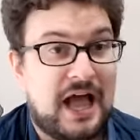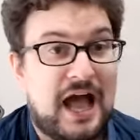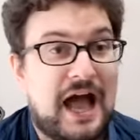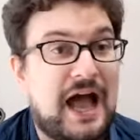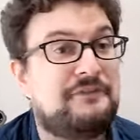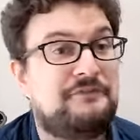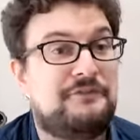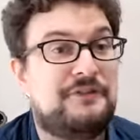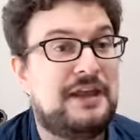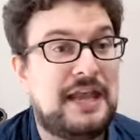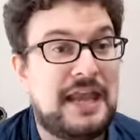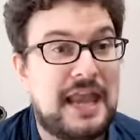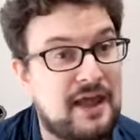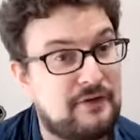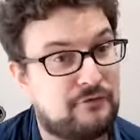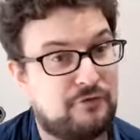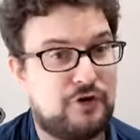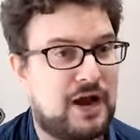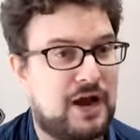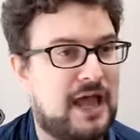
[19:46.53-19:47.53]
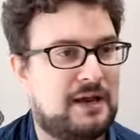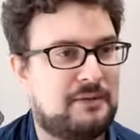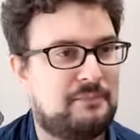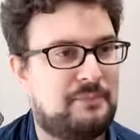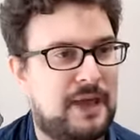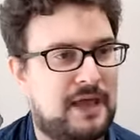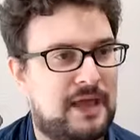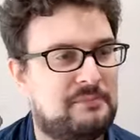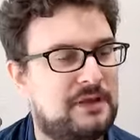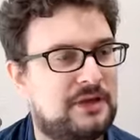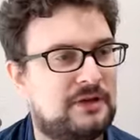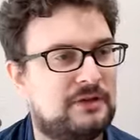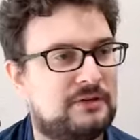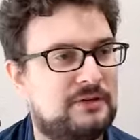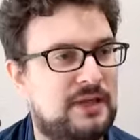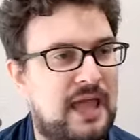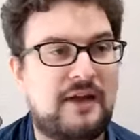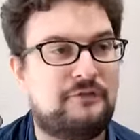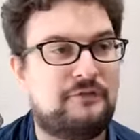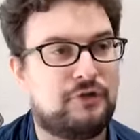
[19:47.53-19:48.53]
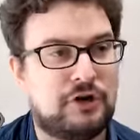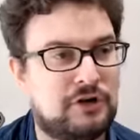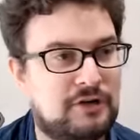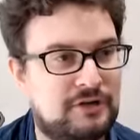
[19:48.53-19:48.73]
I've never had a bad meal ever.